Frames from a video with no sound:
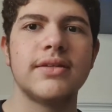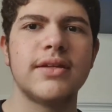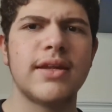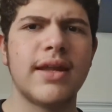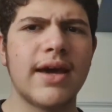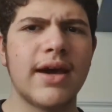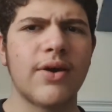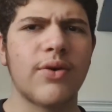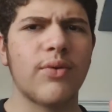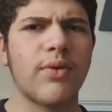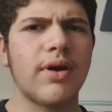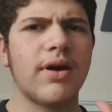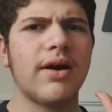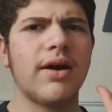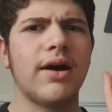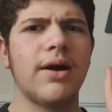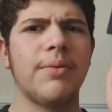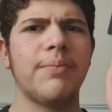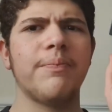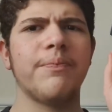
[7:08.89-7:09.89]
Now,
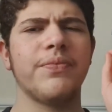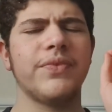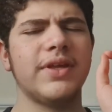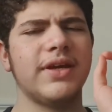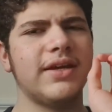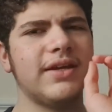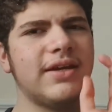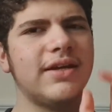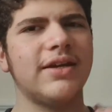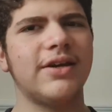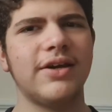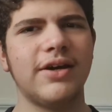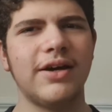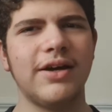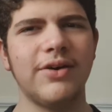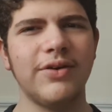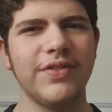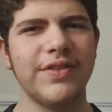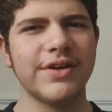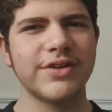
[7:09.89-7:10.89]

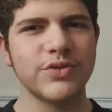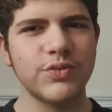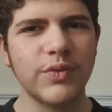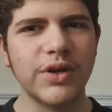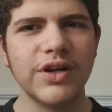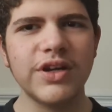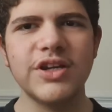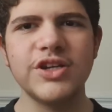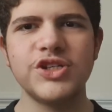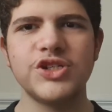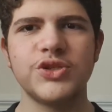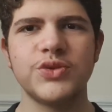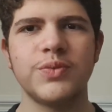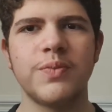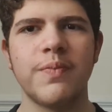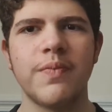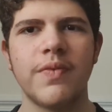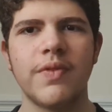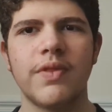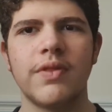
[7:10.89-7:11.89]
there's one
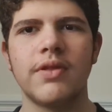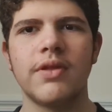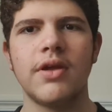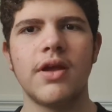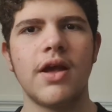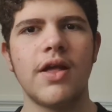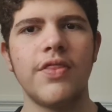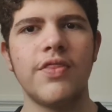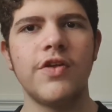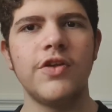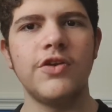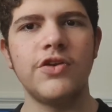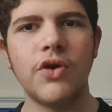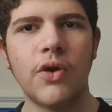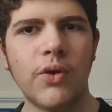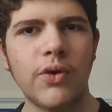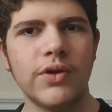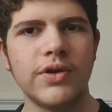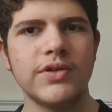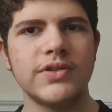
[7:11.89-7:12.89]
issue: the
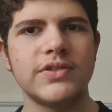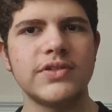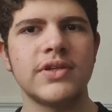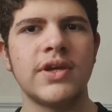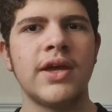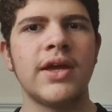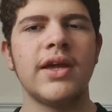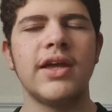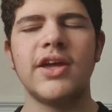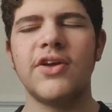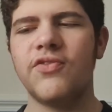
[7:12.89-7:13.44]
noise.